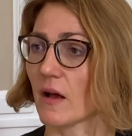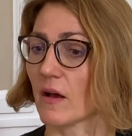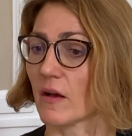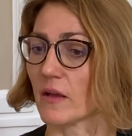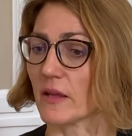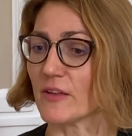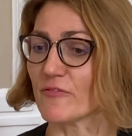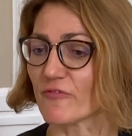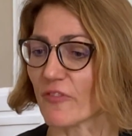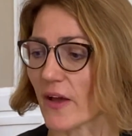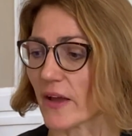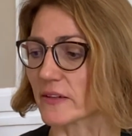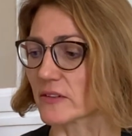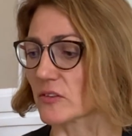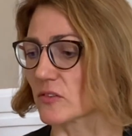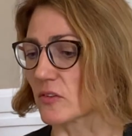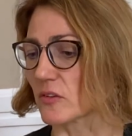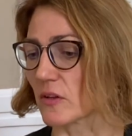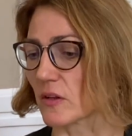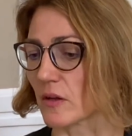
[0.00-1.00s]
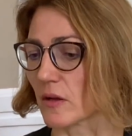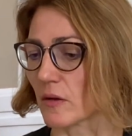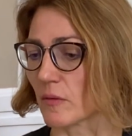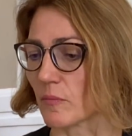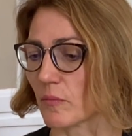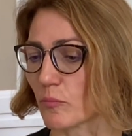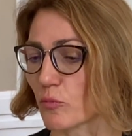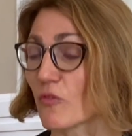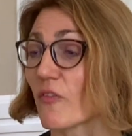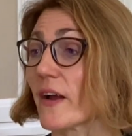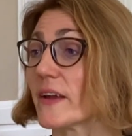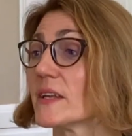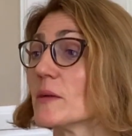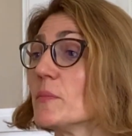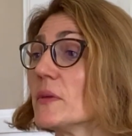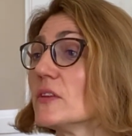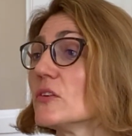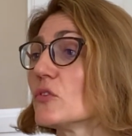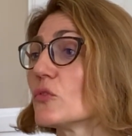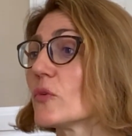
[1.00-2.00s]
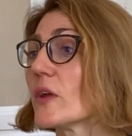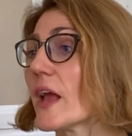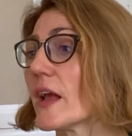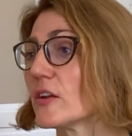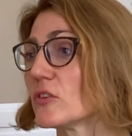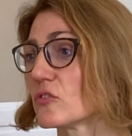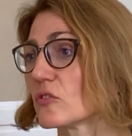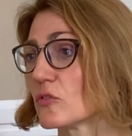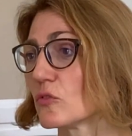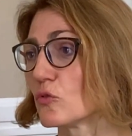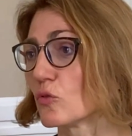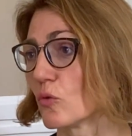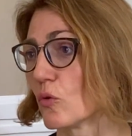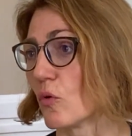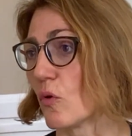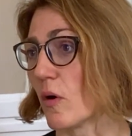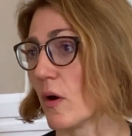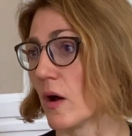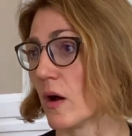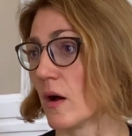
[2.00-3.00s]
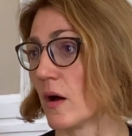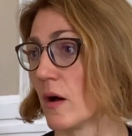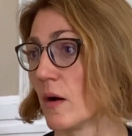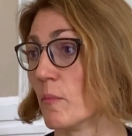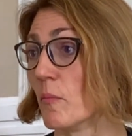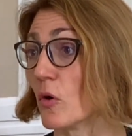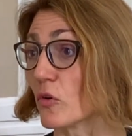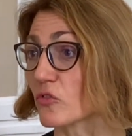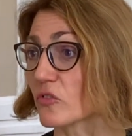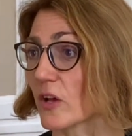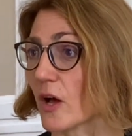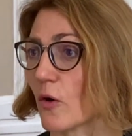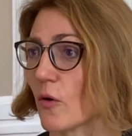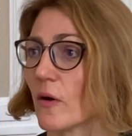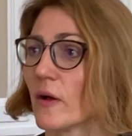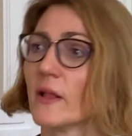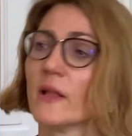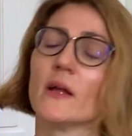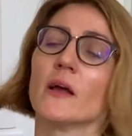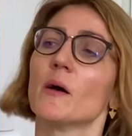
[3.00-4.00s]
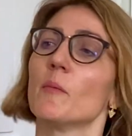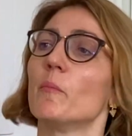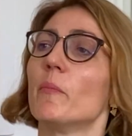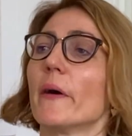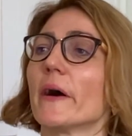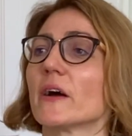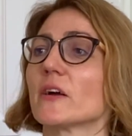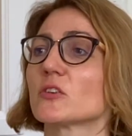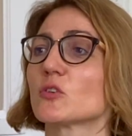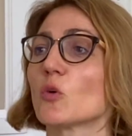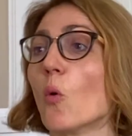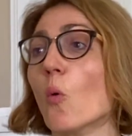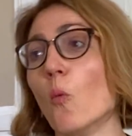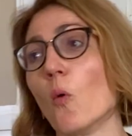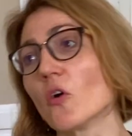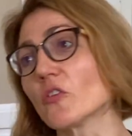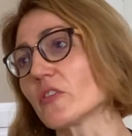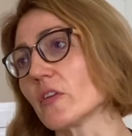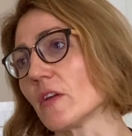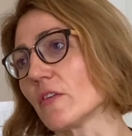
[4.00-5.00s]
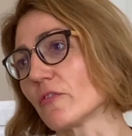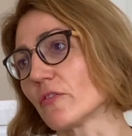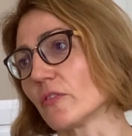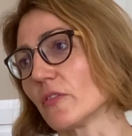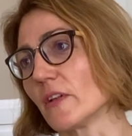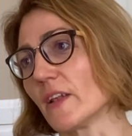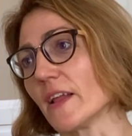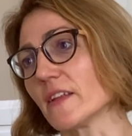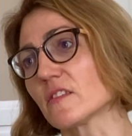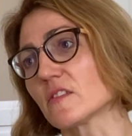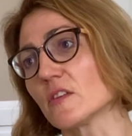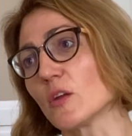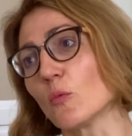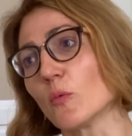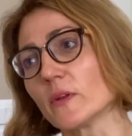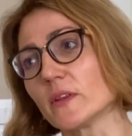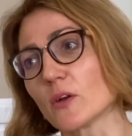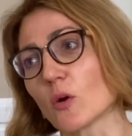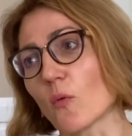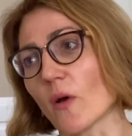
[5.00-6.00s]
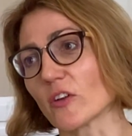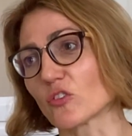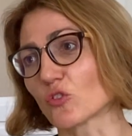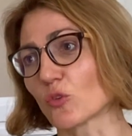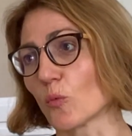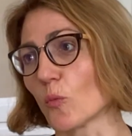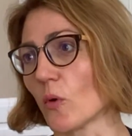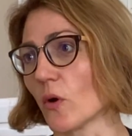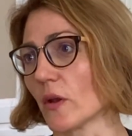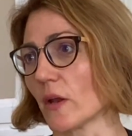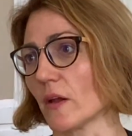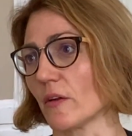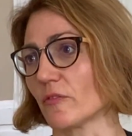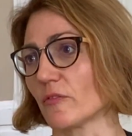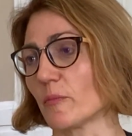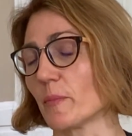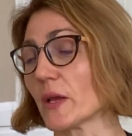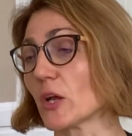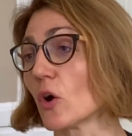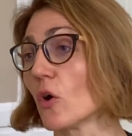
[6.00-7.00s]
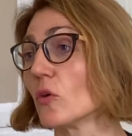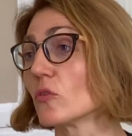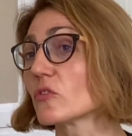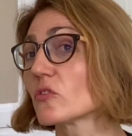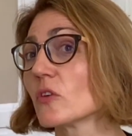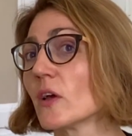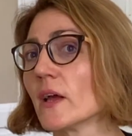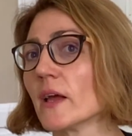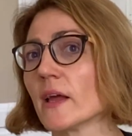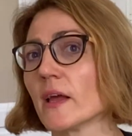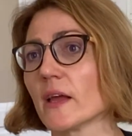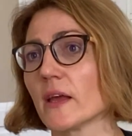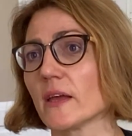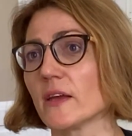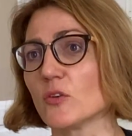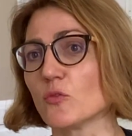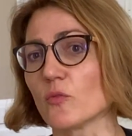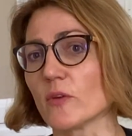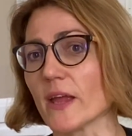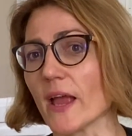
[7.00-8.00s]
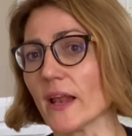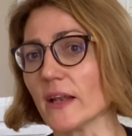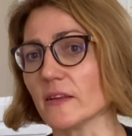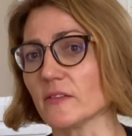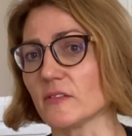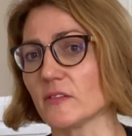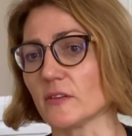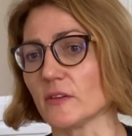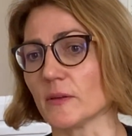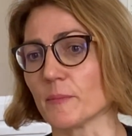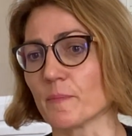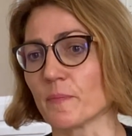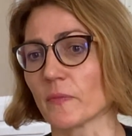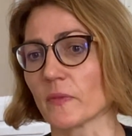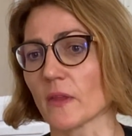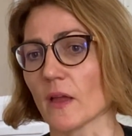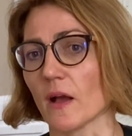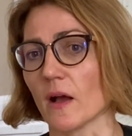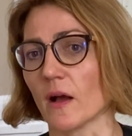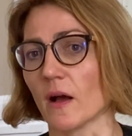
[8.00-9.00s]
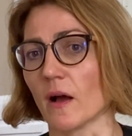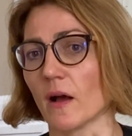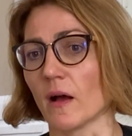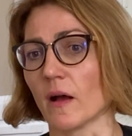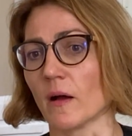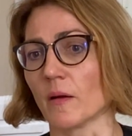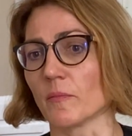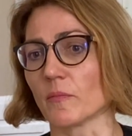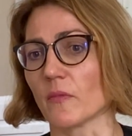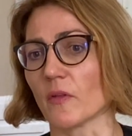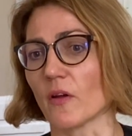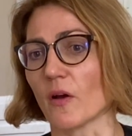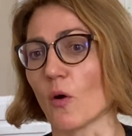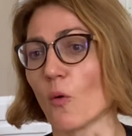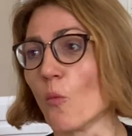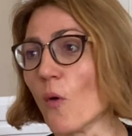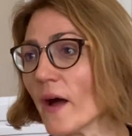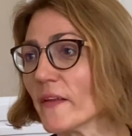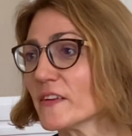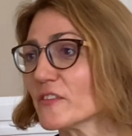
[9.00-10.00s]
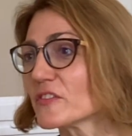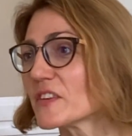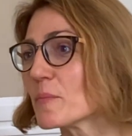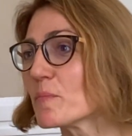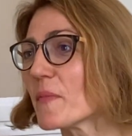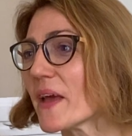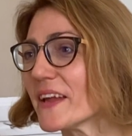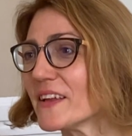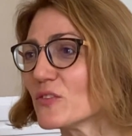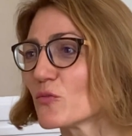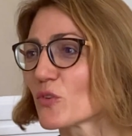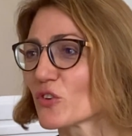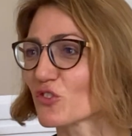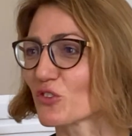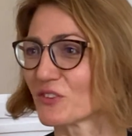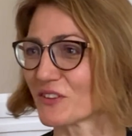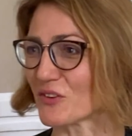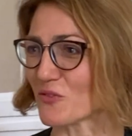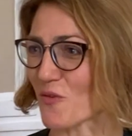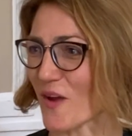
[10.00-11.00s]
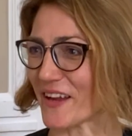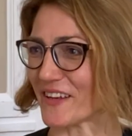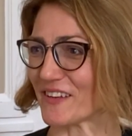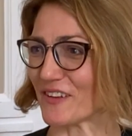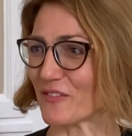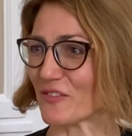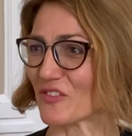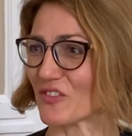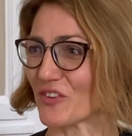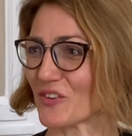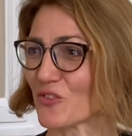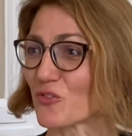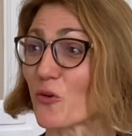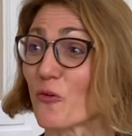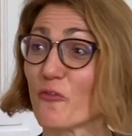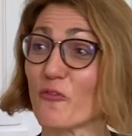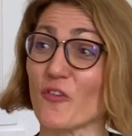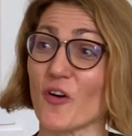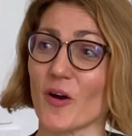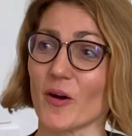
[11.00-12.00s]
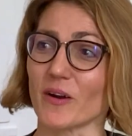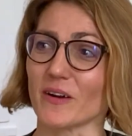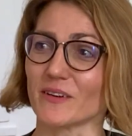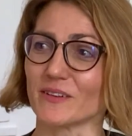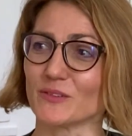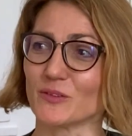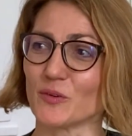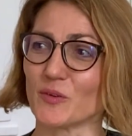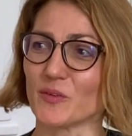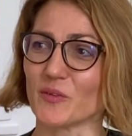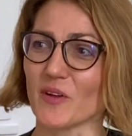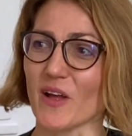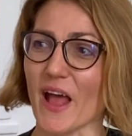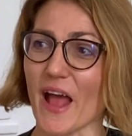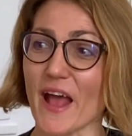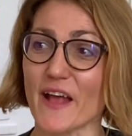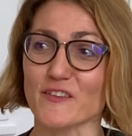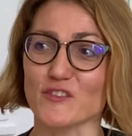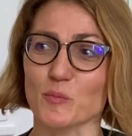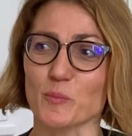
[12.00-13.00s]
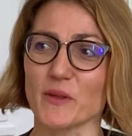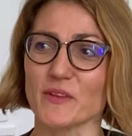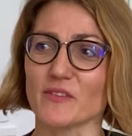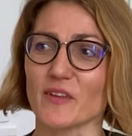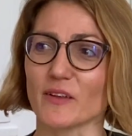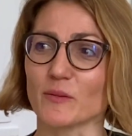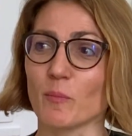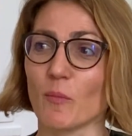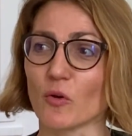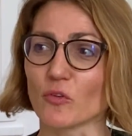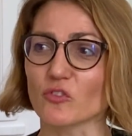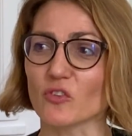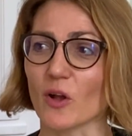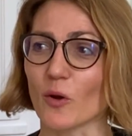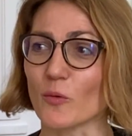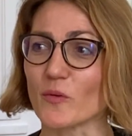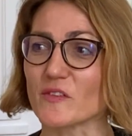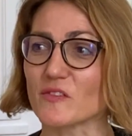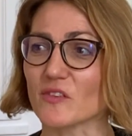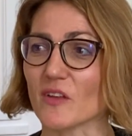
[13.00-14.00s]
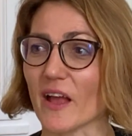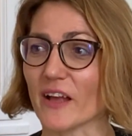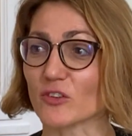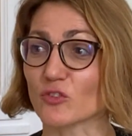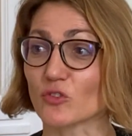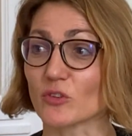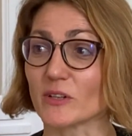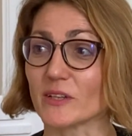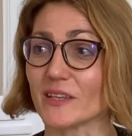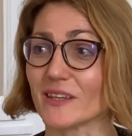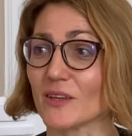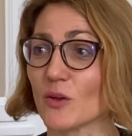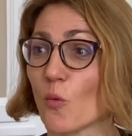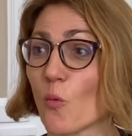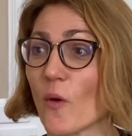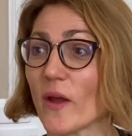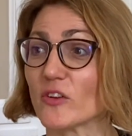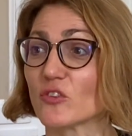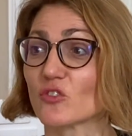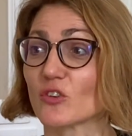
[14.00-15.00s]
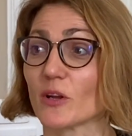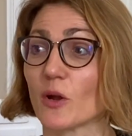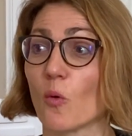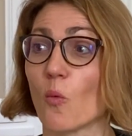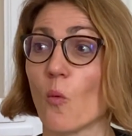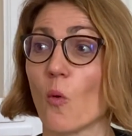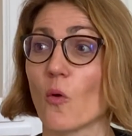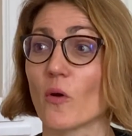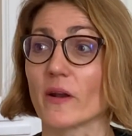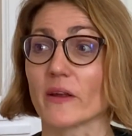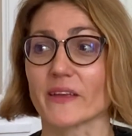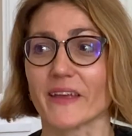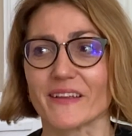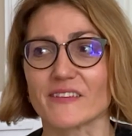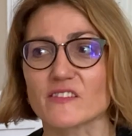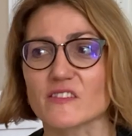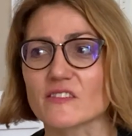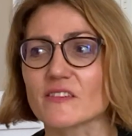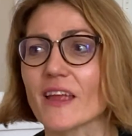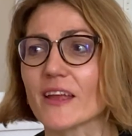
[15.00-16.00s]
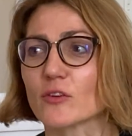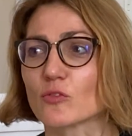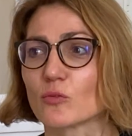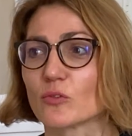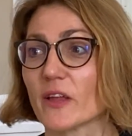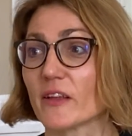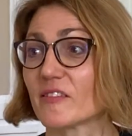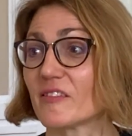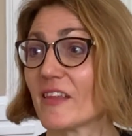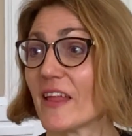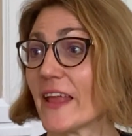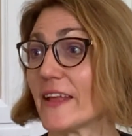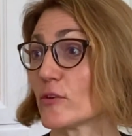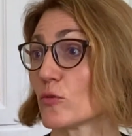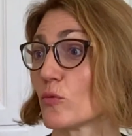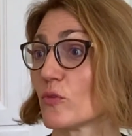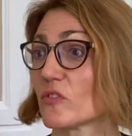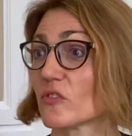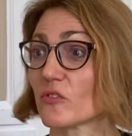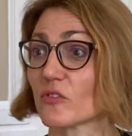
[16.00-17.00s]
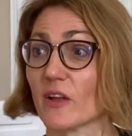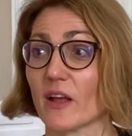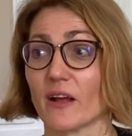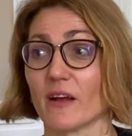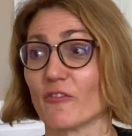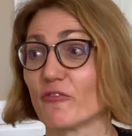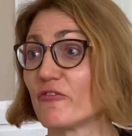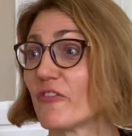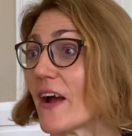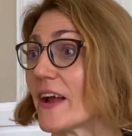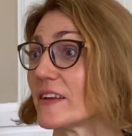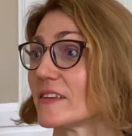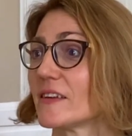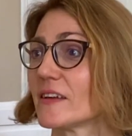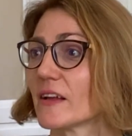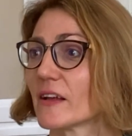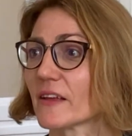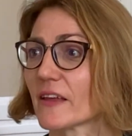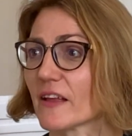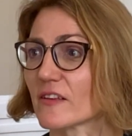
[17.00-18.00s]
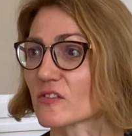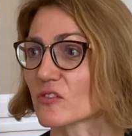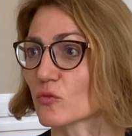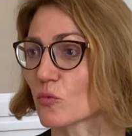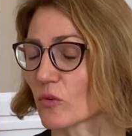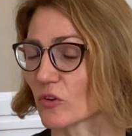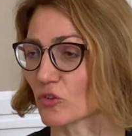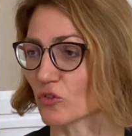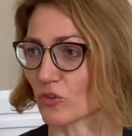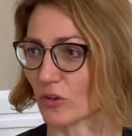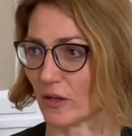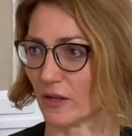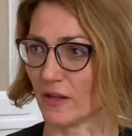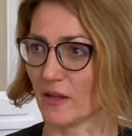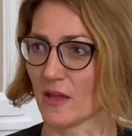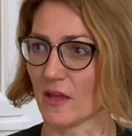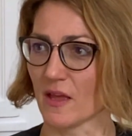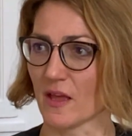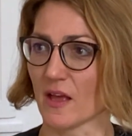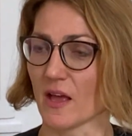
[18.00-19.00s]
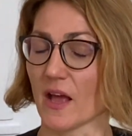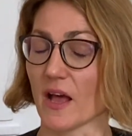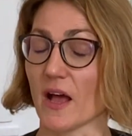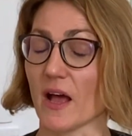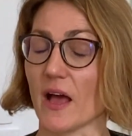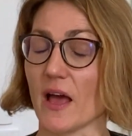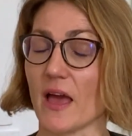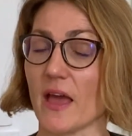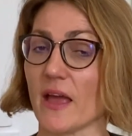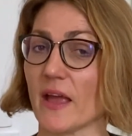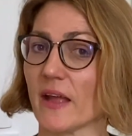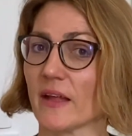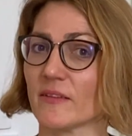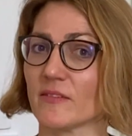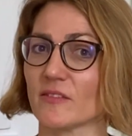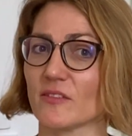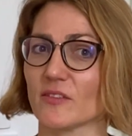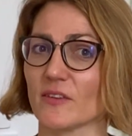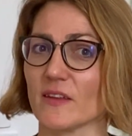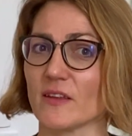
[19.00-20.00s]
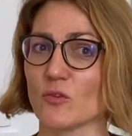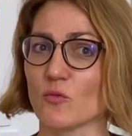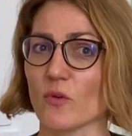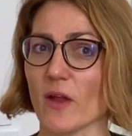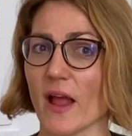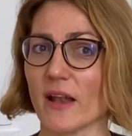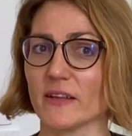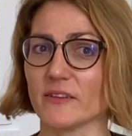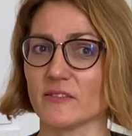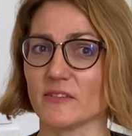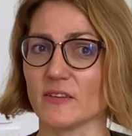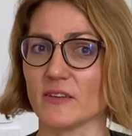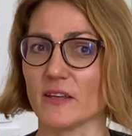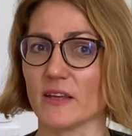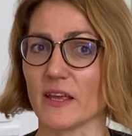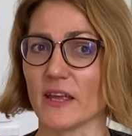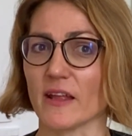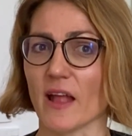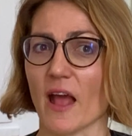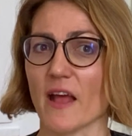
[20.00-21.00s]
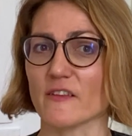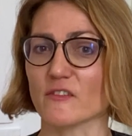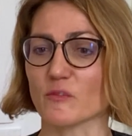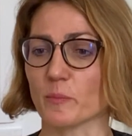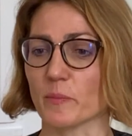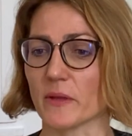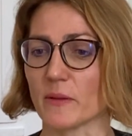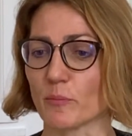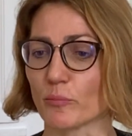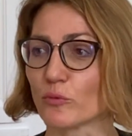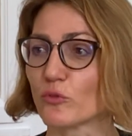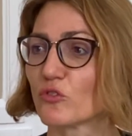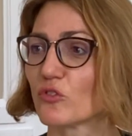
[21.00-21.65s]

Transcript: in fact, providing military aid to Moscow. But what if? Let's deal with the question, what if? Because in reality, one of the main Russian narratives so far has been that Moscow is actually waging a war against NATO, that NATO is fighting against Russia. And in reality, it has been,